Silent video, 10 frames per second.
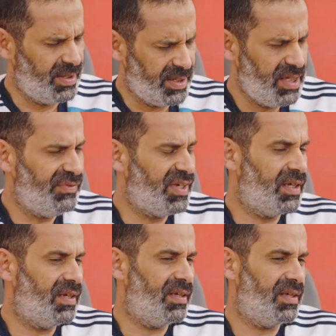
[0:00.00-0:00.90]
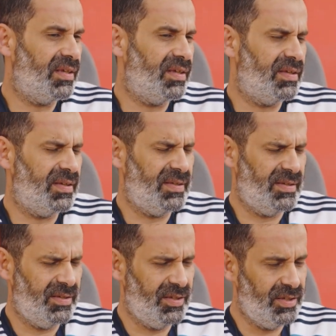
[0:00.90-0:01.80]
giving a
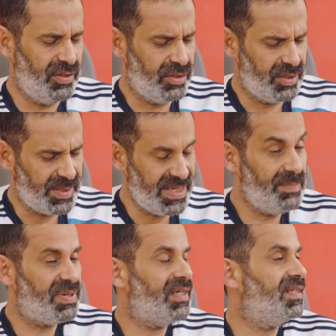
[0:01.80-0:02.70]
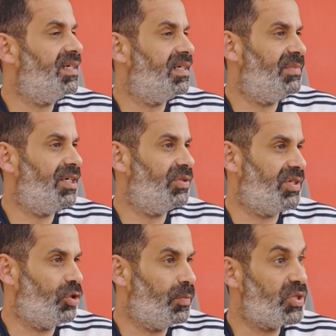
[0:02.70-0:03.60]
deep idea about
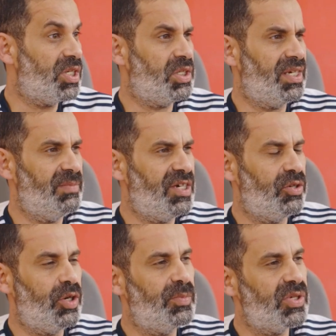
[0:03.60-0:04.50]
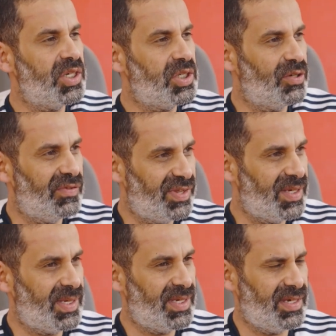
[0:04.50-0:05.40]
the chemical composition of
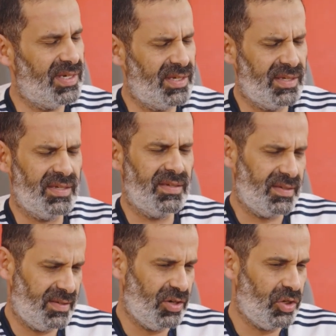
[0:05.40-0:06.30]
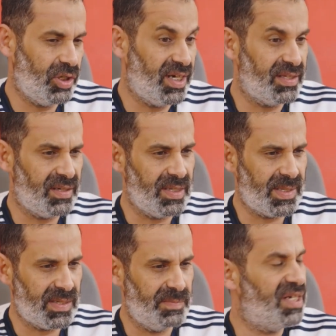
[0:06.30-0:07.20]
this oil and
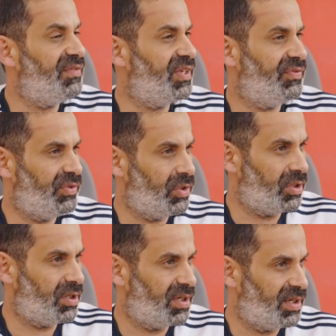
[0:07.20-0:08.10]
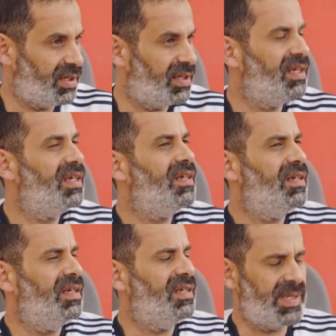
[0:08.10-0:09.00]
its benefit for
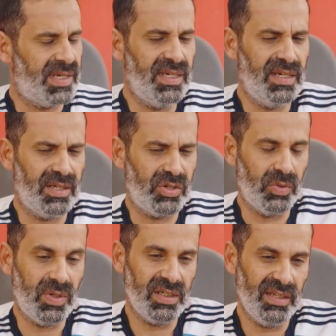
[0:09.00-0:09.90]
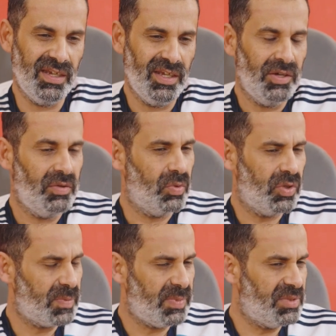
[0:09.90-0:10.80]
the skin and so on,
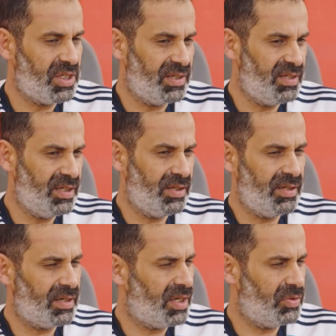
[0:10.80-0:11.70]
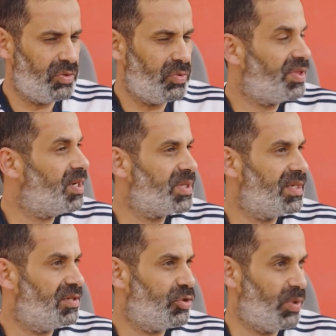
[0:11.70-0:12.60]
was published in around
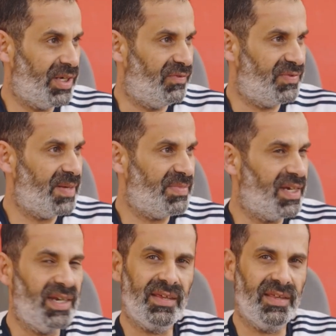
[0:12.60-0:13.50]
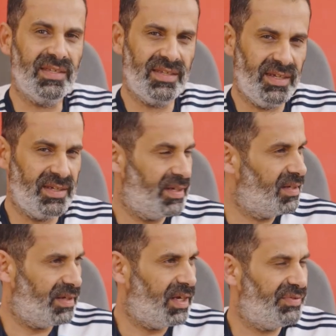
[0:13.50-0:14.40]
2012, something like that.
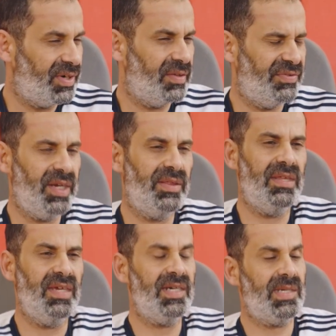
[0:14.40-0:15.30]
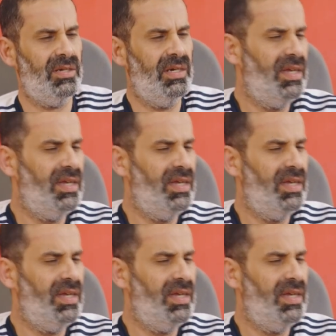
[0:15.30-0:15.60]
I've read the article.